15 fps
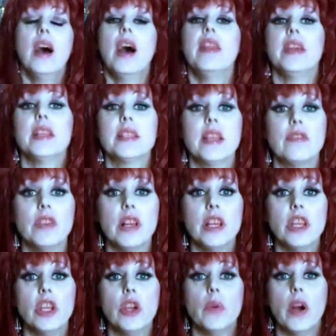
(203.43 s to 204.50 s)
I think it's definitely
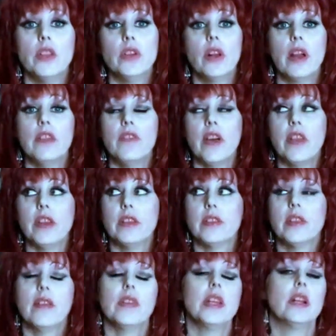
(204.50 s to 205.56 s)
cute. I do like the fact that it
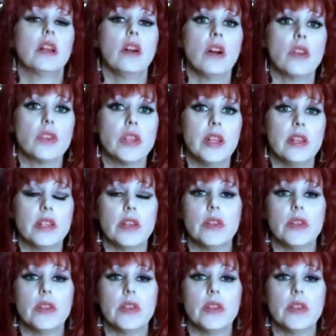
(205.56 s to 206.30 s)
doesn't have any glass in it,